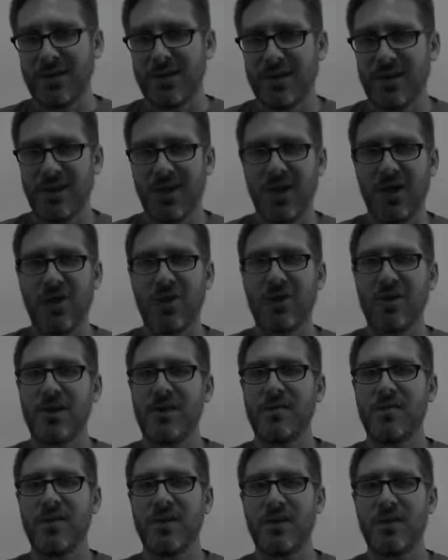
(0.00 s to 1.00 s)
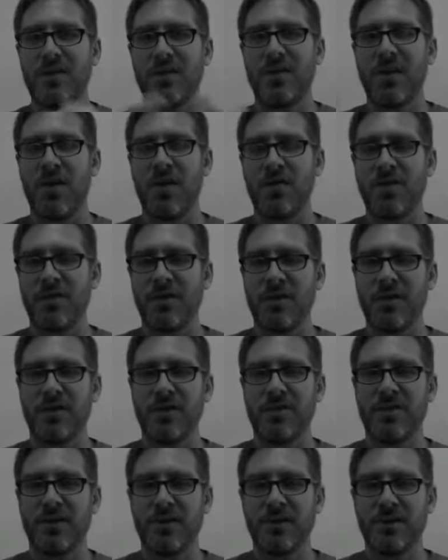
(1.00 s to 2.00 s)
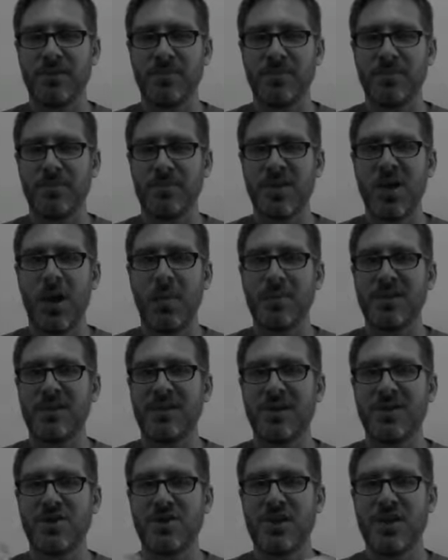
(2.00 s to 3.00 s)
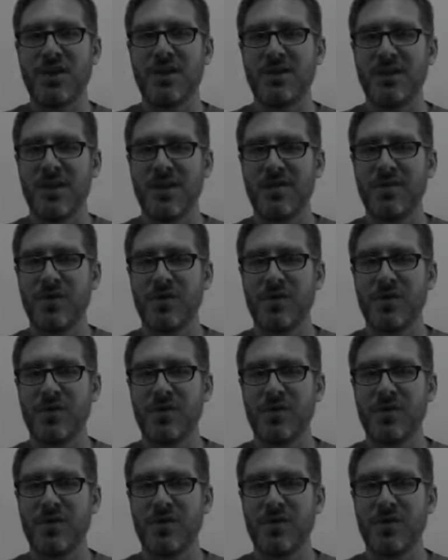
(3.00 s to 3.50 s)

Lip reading: The competition.